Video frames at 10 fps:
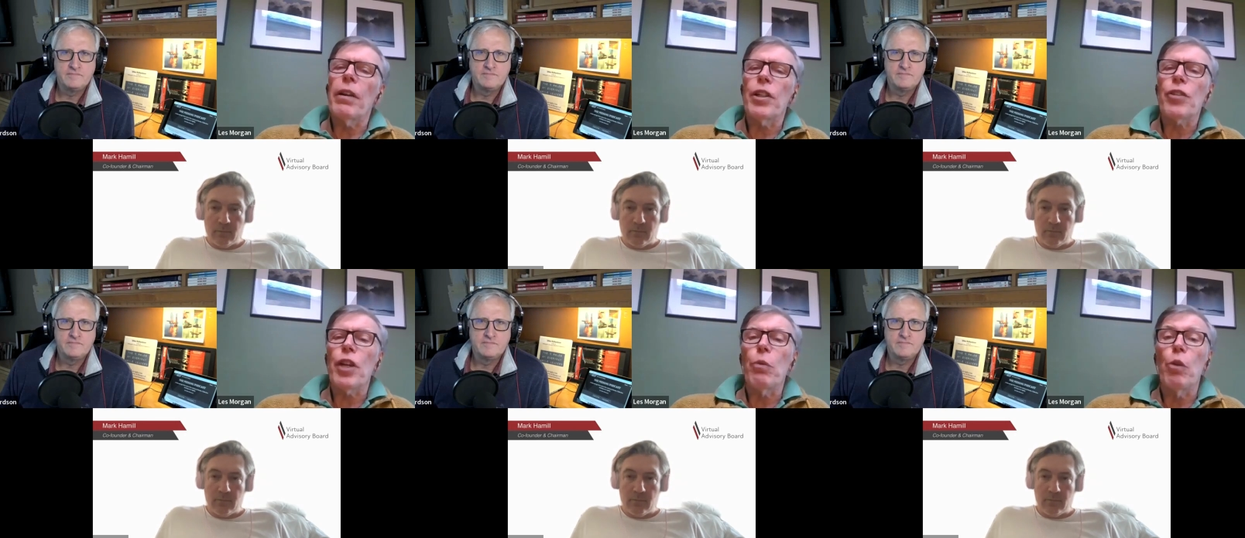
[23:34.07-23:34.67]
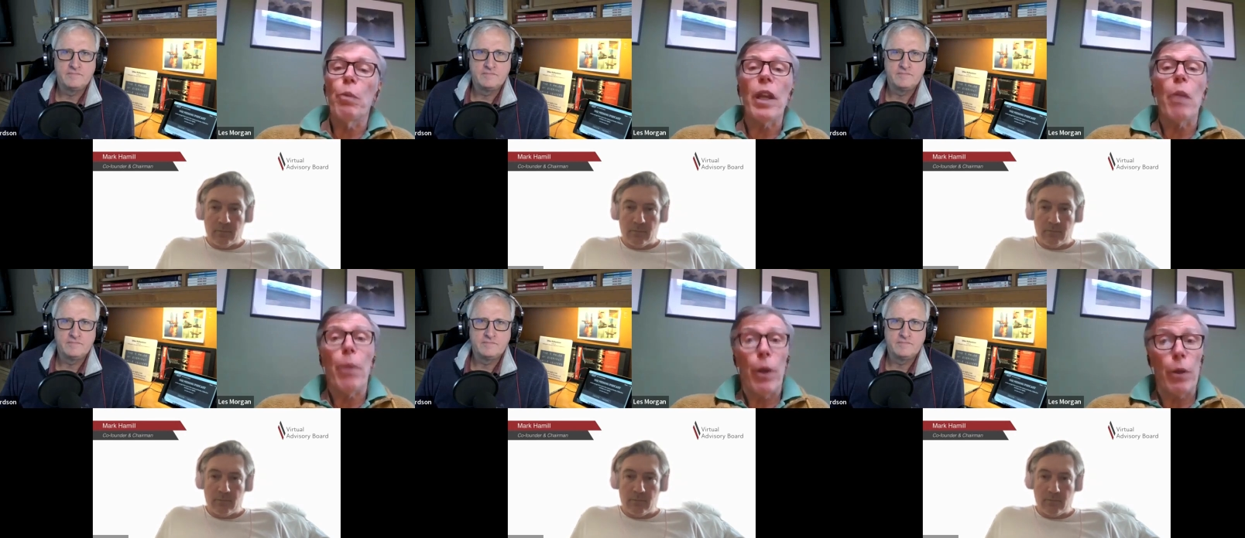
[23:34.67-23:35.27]
Speaker 1: the retreat will be
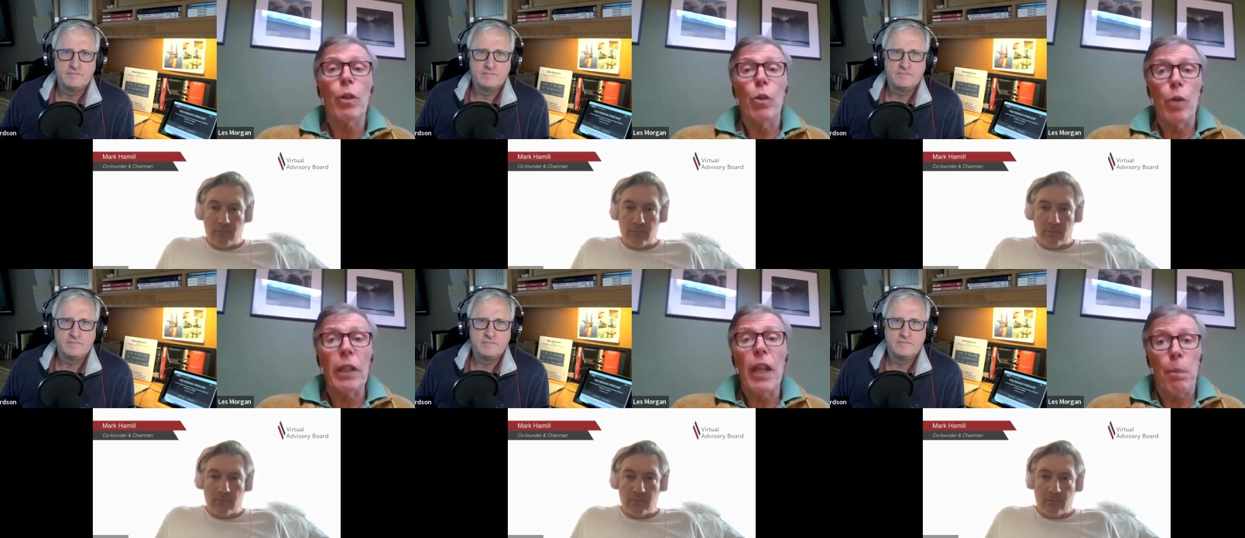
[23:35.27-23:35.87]
about going